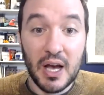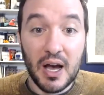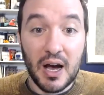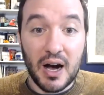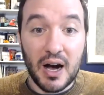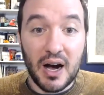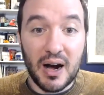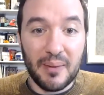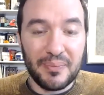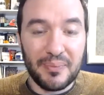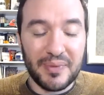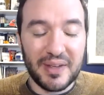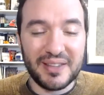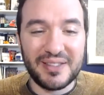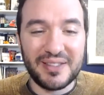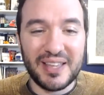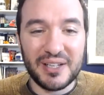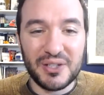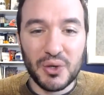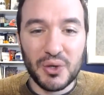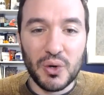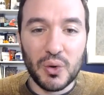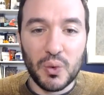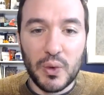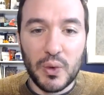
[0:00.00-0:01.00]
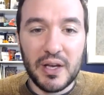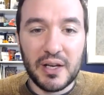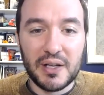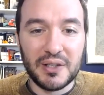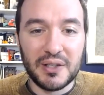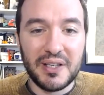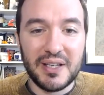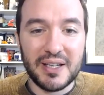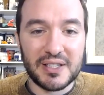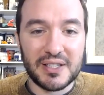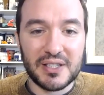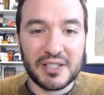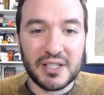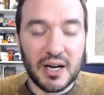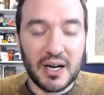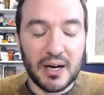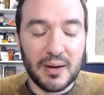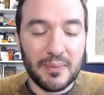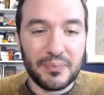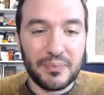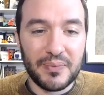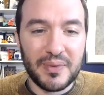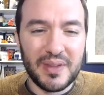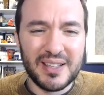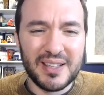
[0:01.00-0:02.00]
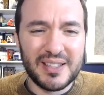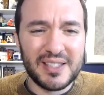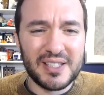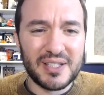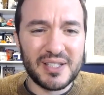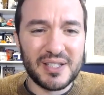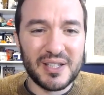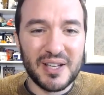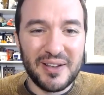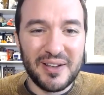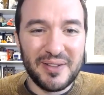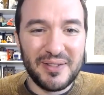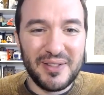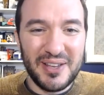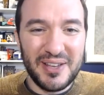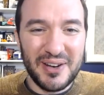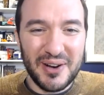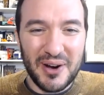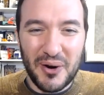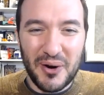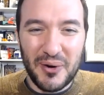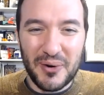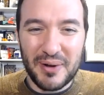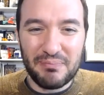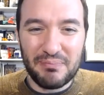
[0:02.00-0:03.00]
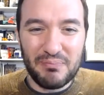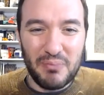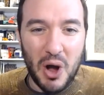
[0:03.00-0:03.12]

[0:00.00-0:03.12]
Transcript: Um, they, they do it weekly. It's um, it's you know